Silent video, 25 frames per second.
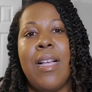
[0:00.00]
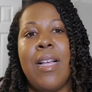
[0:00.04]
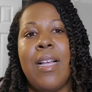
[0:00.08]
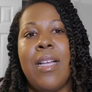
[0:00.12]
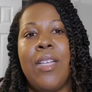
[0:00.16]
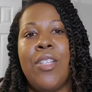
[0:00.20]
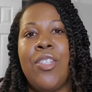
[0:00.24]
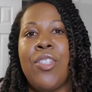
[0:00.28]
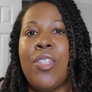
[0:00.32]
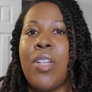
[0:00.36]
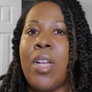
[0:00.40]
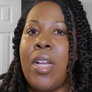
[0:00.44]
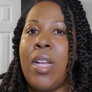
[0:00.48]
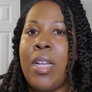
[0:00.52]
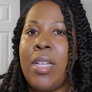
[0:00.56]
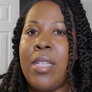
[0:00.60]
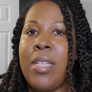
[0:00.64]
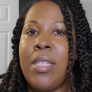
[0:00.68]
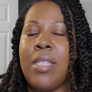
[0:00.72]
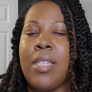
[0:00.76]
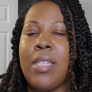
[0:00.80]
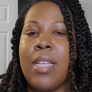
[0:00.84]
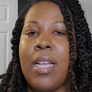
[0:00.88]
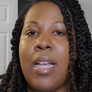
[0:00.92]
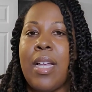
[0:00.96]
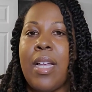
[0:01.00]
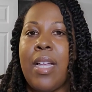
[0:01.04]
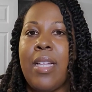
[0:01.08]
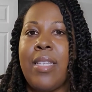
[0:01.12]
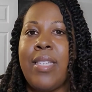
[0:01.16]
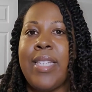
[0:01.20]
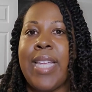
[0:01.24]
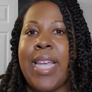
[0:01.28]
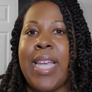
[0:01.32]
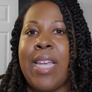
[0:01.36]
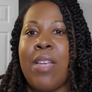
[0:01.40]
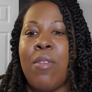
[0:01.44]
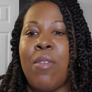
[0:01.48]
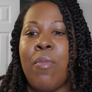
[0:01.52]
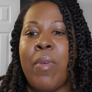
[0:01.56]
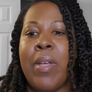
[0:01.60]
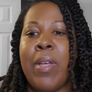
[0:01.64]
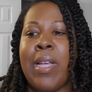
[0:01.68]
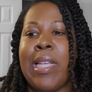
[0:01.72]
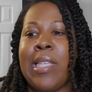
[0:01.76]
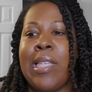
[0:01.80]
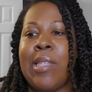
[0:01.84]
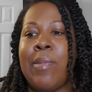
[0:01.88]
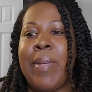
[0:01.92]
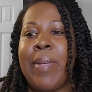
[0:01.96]
Sean's date
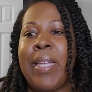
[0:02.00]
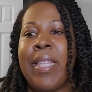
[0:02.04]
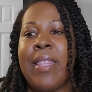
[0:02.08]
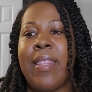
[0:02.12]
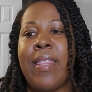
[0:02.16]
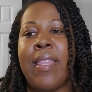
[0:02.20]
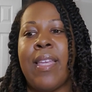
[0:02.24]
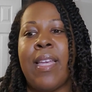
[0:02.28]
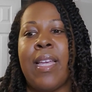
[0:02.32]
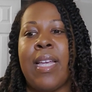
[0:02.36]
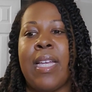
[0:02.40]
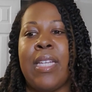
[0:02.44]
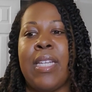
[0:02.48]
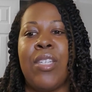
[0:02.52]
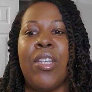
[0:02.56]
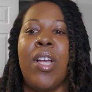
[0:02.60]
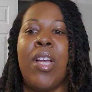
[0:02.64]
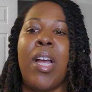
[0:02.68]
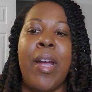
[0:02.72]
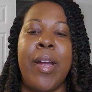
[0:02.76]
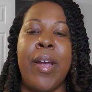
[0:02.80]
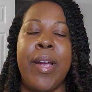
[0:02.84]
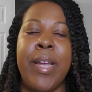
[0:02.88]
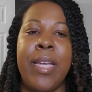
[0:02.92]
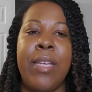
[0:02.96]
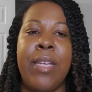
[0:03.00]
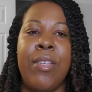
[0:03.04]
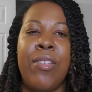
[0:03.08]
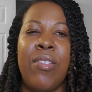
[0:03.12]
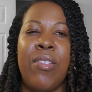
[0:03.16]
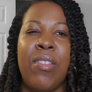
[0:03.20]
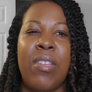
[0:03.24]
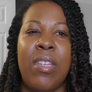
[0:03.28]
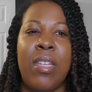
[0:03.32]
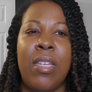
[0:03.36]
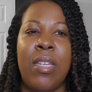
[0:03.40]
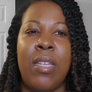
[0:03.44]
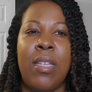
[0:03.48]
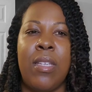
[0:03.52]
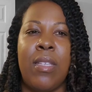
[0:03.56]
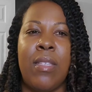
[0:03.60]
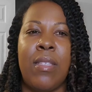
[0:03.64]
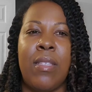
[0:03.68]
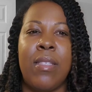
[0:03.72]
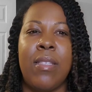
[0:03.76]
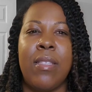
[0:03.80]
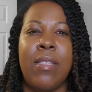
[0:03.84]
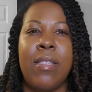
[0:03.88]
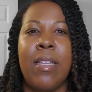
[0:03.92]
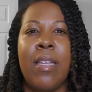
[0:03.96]
was with Tari.
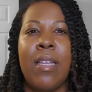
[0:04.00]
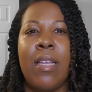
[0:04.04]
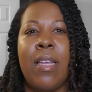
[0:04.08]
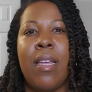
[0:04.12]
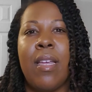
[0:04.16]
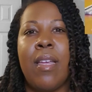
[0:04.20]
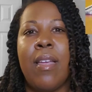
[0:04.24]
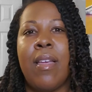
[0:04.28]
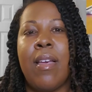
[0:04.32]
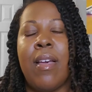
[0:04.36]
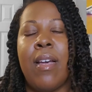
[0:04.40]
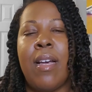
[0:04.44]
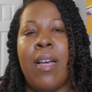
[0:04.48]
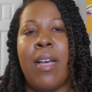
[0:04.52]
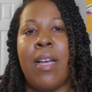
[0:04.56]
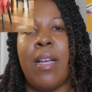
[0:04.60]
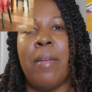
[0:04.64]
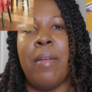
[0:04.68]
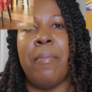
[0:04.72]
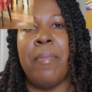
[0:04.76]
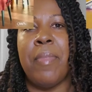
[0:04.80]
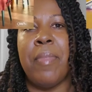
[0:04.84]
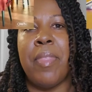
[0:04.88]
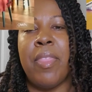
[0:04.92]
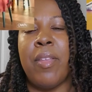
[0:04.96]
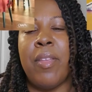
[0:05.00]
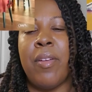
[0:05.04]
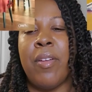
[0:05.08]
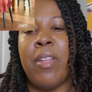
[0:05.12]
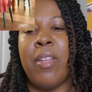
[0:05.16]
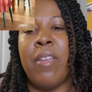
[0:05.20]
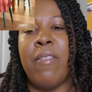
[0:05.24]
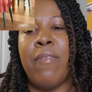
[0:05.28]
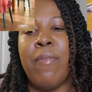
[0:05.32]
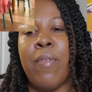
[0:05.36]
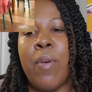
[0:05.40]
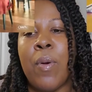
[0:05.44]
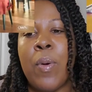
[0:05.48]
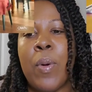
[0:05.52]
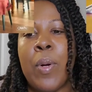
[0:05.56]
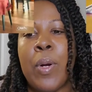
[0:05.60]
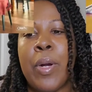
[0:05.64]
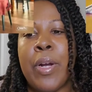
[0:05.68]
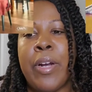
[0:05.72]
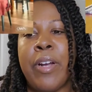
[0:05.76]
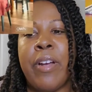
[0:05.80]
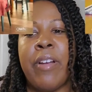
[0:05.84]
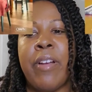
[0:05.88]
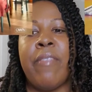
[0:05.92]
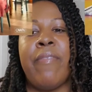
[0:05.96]
She's
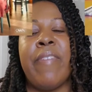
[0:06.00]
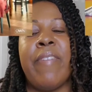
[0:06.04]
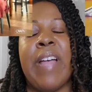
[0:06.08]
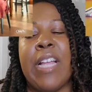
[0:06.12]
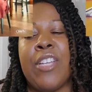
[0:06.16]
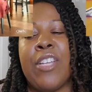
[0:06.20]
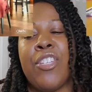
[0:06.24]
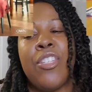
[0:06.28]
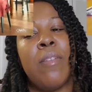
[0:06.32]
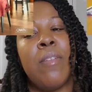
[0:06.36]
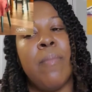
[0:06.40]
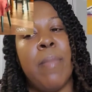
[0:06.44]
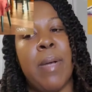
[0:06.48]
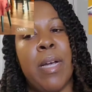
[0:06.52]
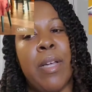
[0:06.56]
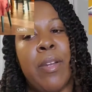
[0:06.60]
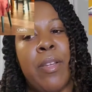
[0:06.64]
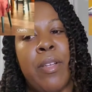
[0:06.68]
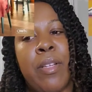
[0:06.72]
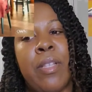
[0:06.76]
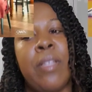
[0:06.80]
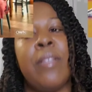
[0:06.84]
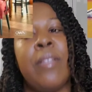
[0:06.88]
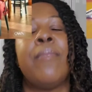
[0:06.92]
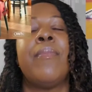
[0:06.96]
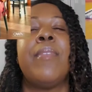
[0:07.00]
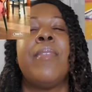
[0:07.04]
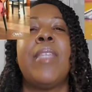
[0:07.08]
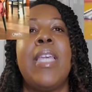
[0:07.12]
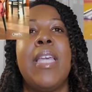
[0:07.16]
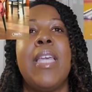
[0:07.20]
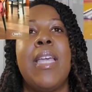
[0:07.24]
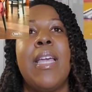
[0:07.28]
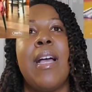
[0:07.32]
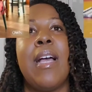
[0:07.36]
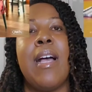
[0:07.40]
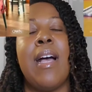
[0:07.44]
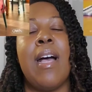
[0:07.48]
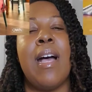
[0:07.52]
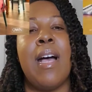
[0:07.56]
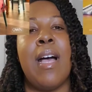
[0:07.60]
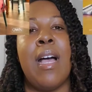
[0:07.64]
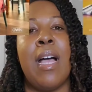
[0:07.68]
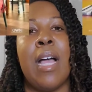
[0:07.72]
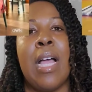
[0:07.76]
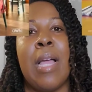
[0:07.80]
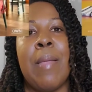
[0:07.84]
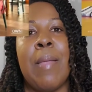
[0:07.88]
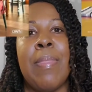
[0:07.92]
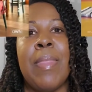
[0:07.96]
34, fashion model.
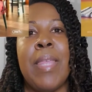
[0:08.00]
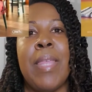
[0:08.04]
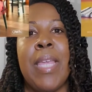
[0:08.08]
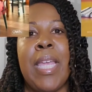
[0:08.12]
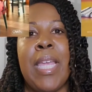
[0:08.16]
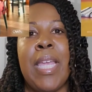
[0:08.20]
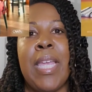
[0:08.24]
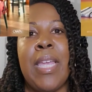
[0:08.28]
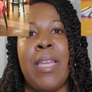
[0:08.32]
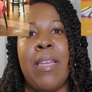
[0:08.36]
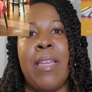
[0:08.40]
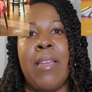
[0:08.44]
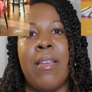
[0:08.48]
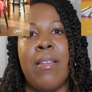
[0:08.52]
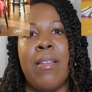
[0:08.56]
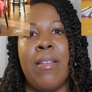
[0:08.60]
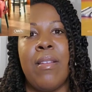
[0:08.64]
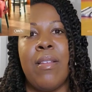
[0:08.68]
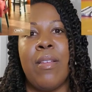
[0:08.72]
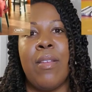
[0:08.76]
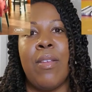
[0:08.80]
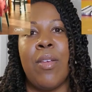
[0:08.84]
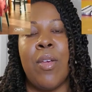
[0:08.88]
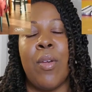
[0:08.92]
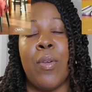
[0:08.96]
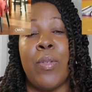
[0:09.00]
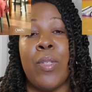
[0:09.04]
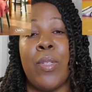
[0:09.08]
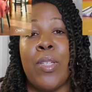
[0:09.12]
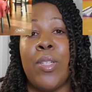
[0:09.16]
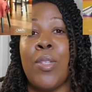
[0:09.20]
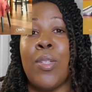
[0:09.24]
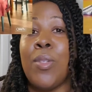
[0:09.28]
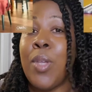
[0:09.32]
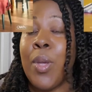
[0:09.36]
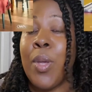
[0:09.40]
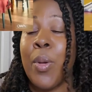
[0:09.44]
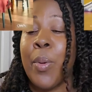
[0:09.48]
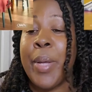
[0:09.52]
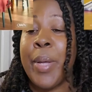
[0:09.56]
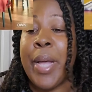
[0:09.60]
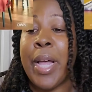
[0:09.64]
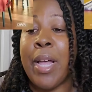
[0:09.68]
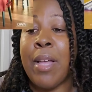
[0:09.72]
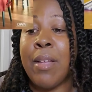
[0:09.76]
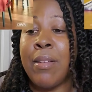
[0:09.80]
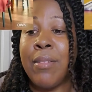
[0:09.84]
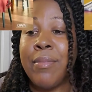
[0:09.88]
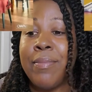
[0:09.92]
They go to do yoga.